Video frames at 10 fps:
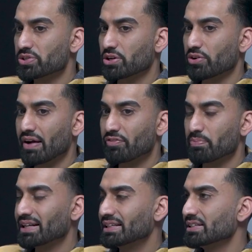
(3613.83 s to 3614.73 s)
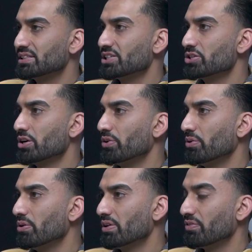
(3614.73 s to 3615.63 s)
are going to have to make that decision on their
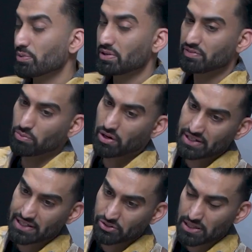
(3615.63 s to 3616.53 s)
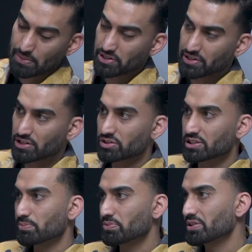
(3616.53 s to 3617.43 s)
own. If they want to do these types of deals,
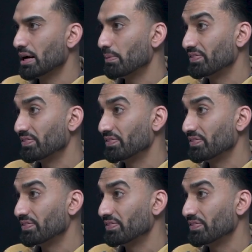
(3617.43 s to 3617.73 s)
it's up to them.